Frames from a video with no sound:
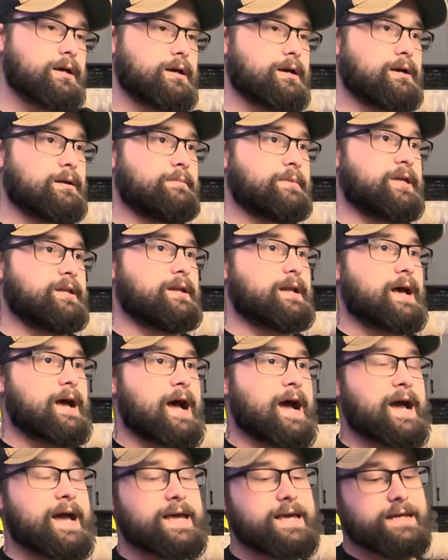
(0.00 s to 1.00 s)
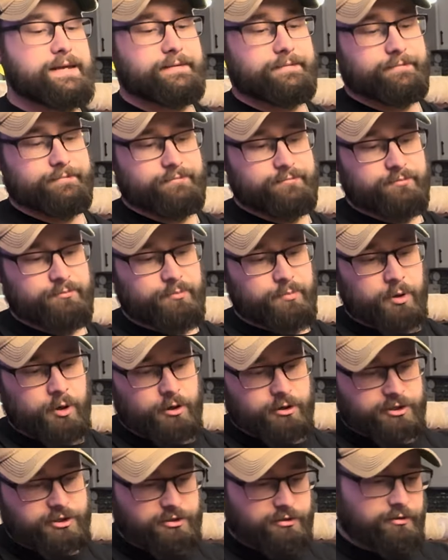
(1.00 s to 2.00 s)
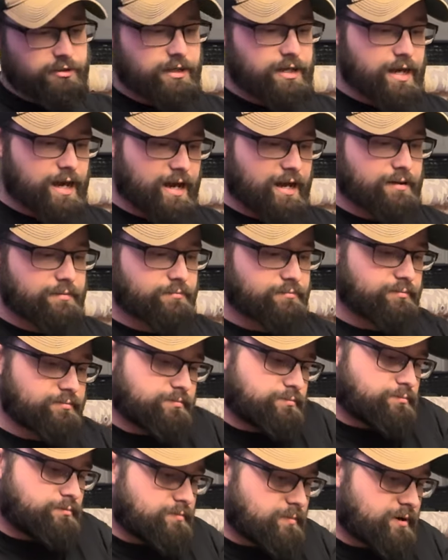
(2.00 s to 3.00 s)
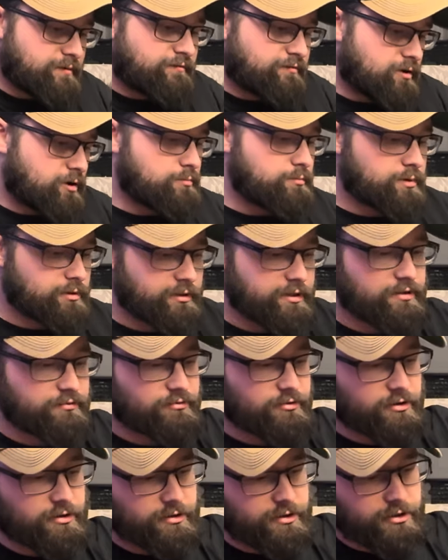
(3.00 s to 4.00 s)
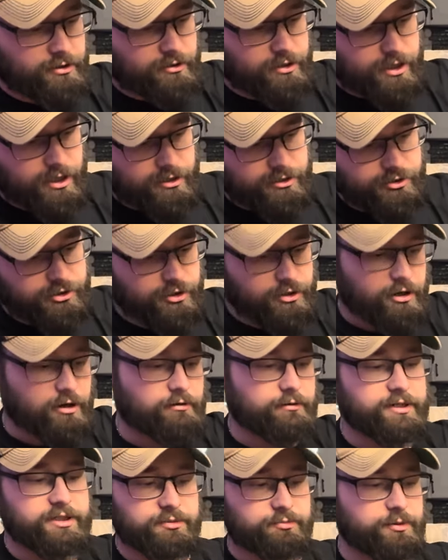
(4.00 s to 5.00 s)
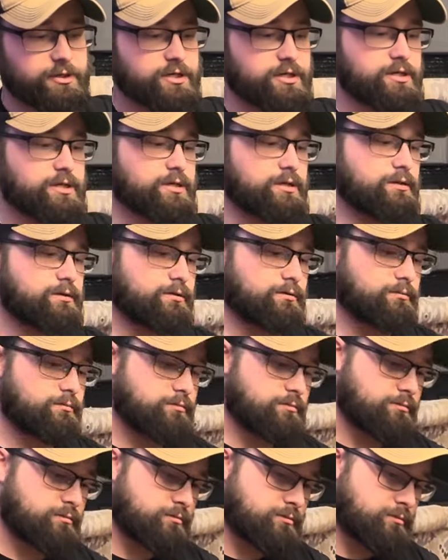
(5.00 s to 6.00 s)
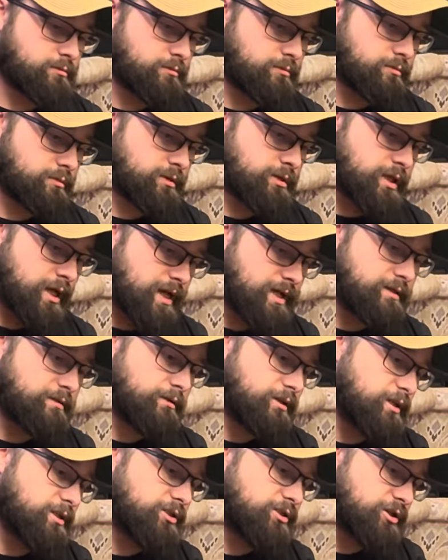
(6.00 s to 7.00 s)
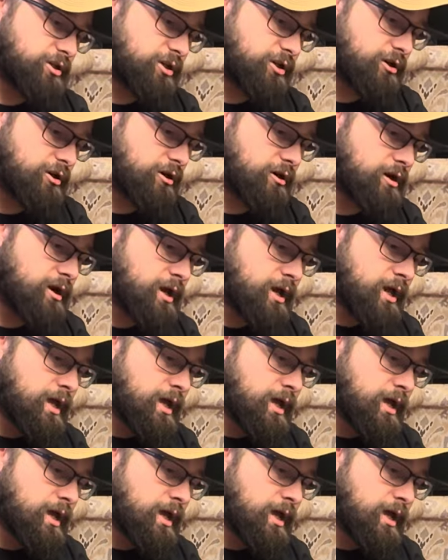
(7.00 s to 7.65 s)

I mean, I'm a firm believer in your gun should always be tightly secure.